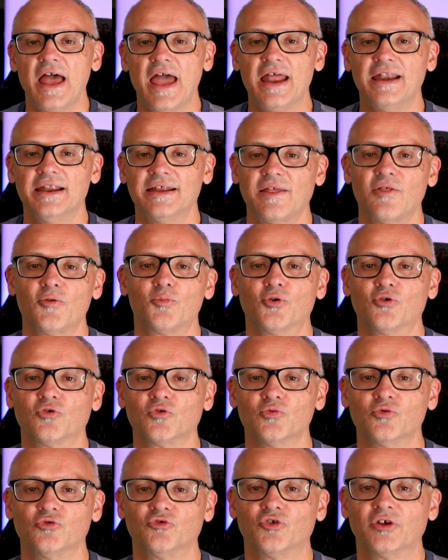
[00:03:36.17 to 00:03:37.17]
And another
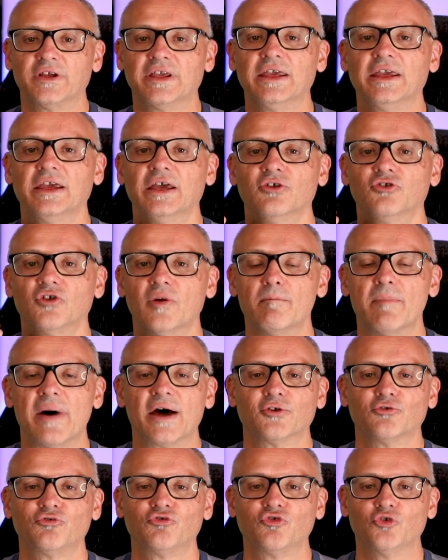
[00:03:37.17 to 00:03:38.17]
person was drinking
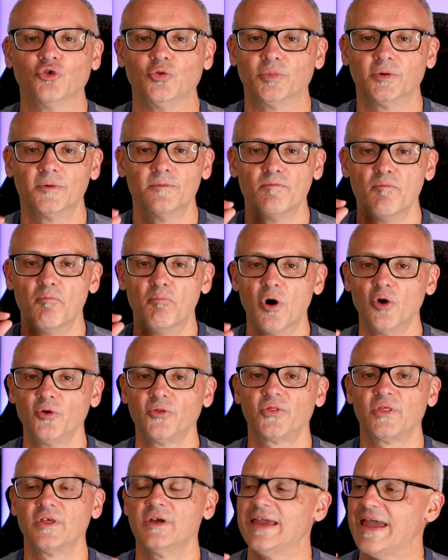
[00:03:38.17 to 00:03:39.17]
tomato soup.
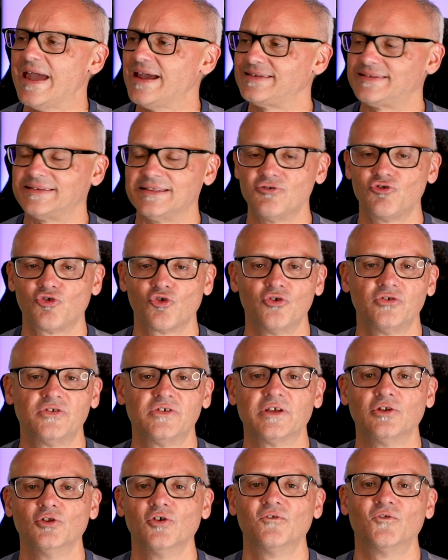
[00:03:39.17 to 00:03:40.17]
Both excellent
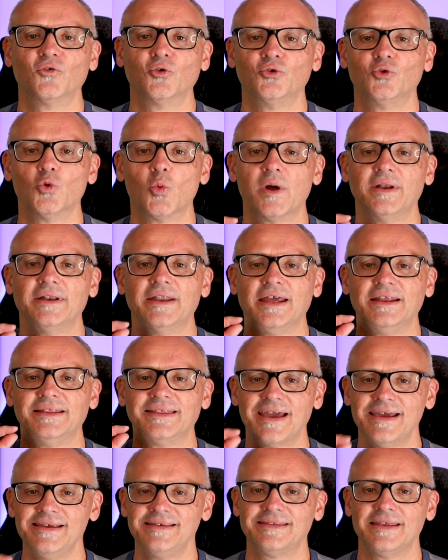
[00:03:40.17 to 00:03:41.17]
choices. I look forward to one day
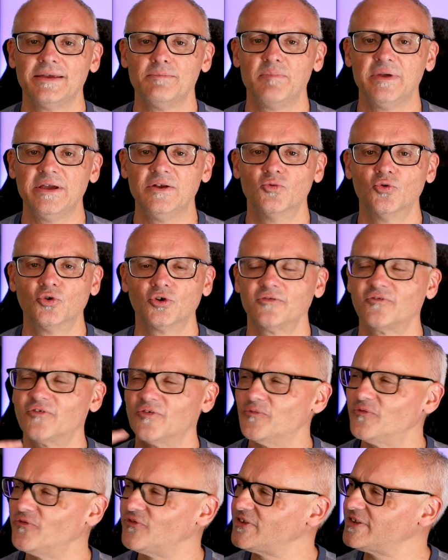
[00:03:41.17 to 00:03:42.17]
tasting bean water.
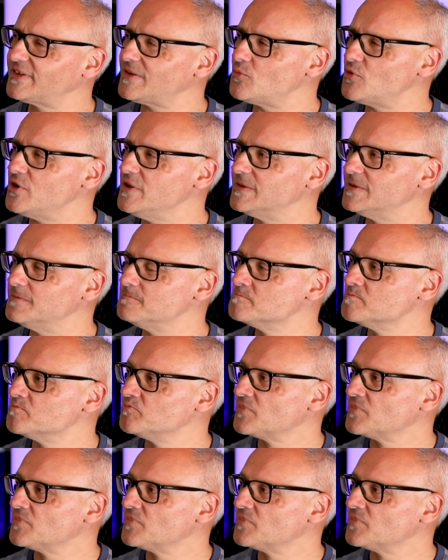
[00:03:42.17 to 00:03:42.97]
For some reason,